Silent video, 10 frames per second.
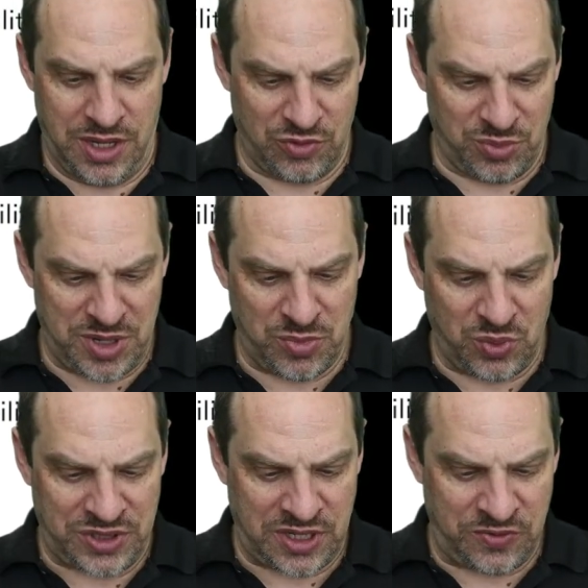And remember
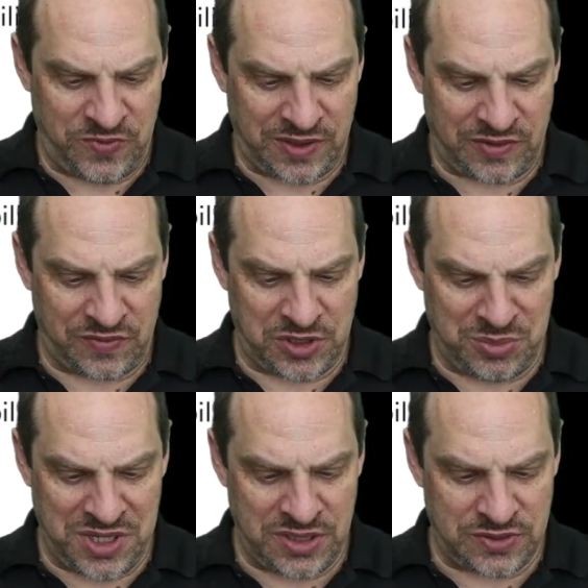what that effectively
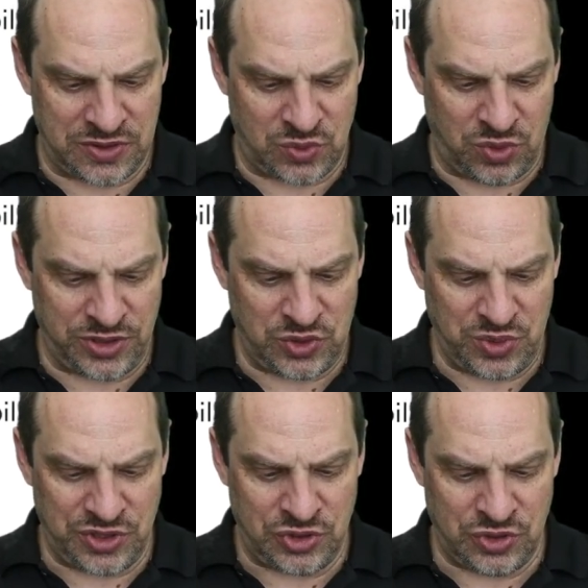means is once
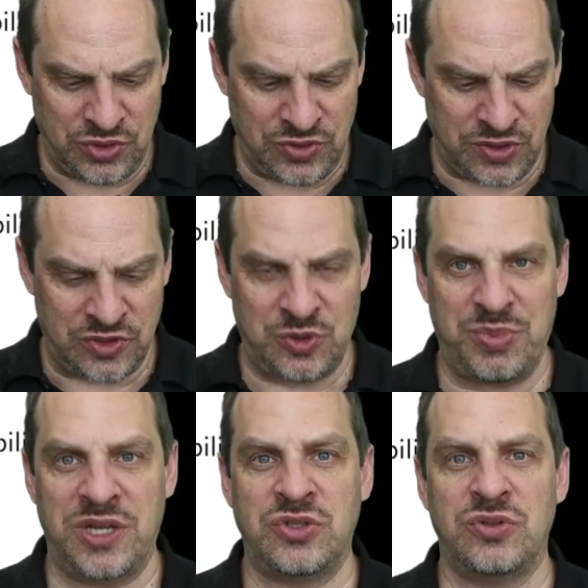we choose our
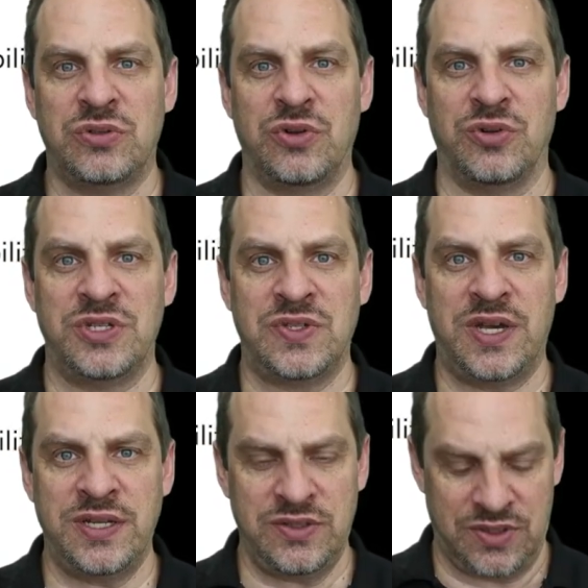spatial grid
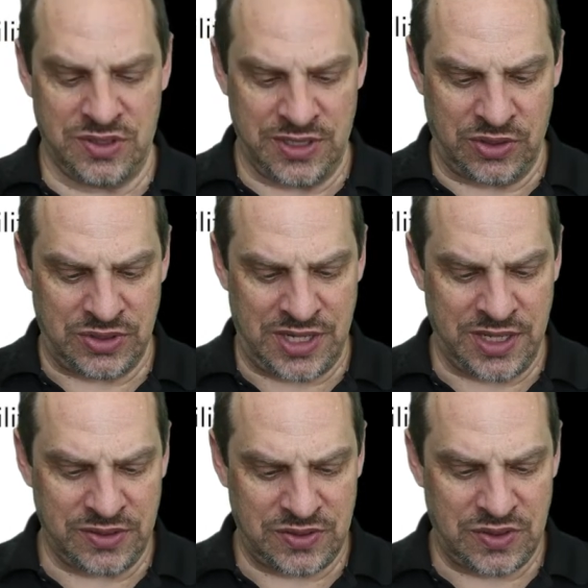size, the delta
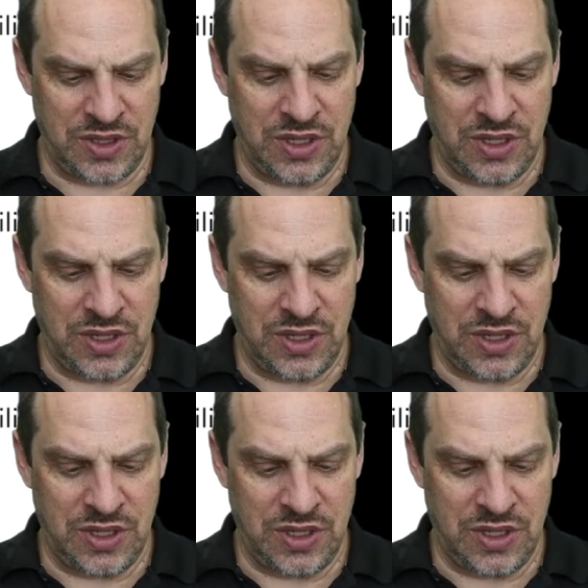x,